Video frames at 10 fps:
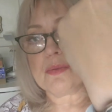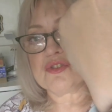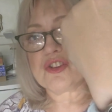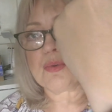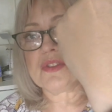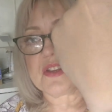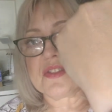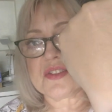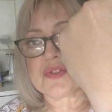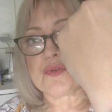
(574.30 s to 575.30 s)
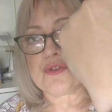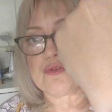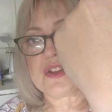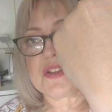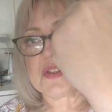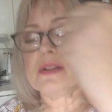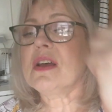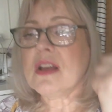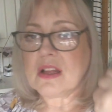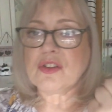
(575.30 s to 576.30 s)
I'm showing you this for a reason.
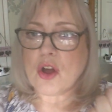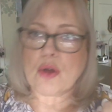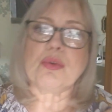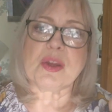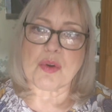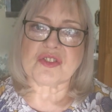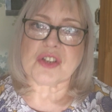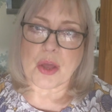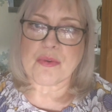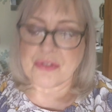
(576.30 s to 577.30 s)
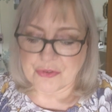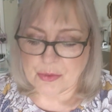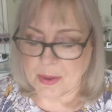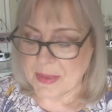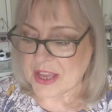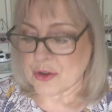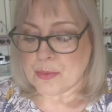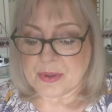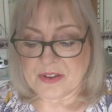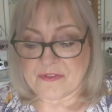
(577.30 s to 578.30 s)
Not only was I going through my
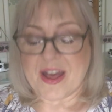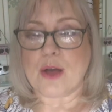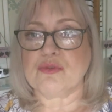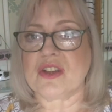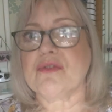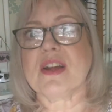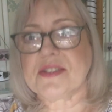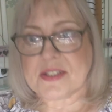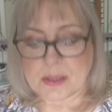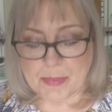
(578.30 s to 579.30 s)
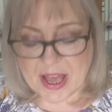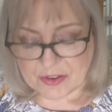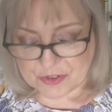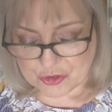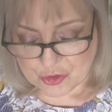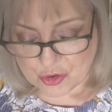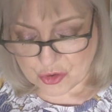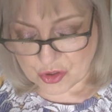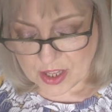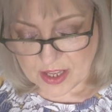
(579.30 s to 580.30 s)
makeup and I found it right at the back of a
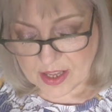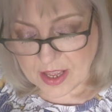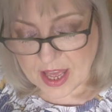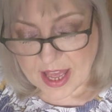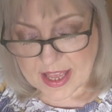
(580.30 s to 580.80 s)
drawer, I